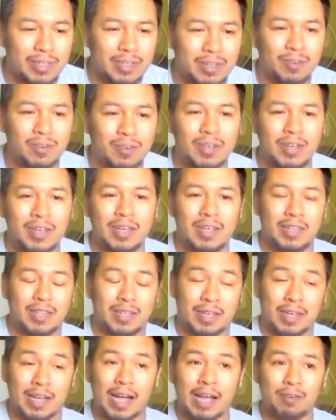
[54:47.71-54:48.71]
You know,
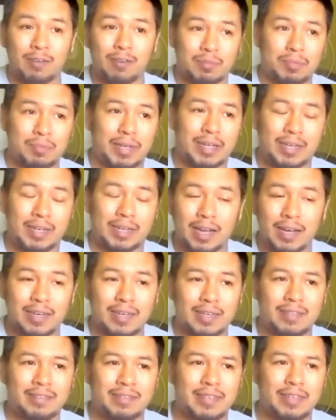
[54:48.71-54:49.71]
the guy would be
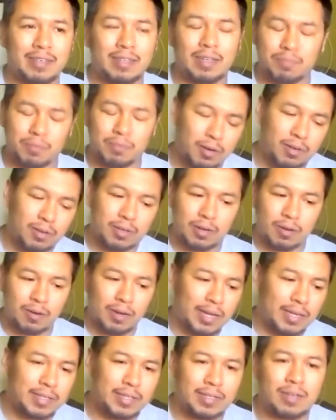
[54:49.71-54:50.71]
cutting the seal up. Oh, go
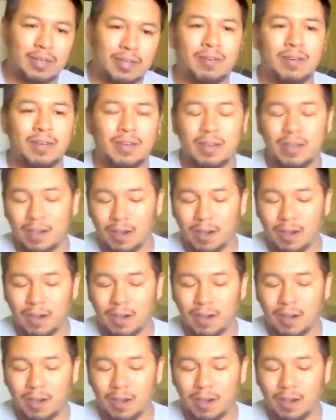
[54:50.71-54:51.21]
ahead, you know.